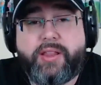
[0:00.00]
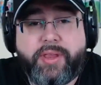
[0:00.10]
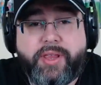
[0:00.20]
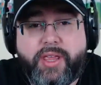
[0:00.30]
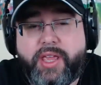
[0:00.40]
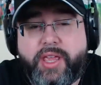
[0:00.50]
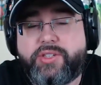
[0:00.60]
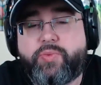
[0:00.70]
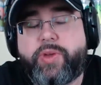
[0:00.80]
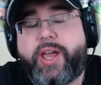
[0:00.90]

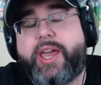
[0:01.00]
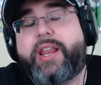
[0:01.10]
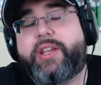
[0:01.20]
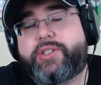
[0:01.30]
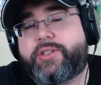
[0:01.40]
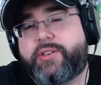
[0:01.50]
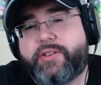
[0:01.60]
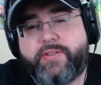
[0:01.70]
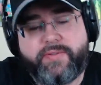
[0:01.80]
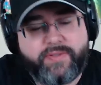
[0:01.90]
it's it is
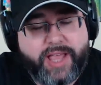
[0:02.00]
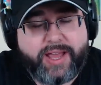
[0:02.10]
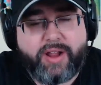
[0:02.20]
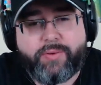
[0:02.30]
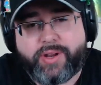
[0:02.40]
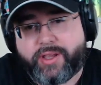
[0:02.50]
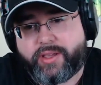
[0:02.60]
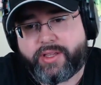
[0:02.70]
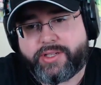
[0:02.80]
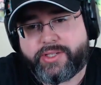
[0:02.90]
flat out
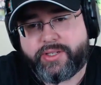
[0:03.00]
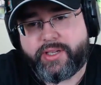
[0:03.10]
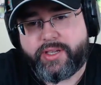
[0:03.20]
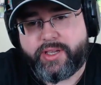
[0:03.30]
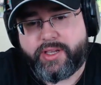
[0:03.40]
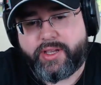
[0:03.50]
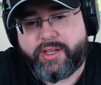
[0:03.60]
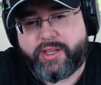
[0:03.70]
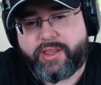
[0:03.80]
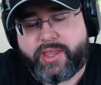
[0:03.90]
ridiculous
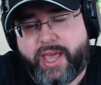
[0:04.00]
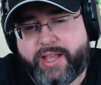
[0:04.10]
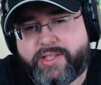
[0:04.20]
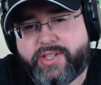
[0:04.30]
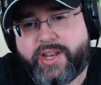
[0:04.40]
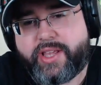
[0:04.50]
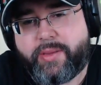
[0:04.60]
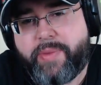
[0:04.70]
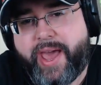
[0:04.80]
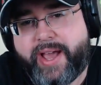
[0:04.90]
that sending
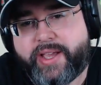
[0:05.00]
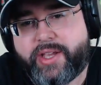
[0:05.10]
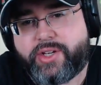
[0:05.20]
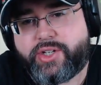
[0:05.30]
a package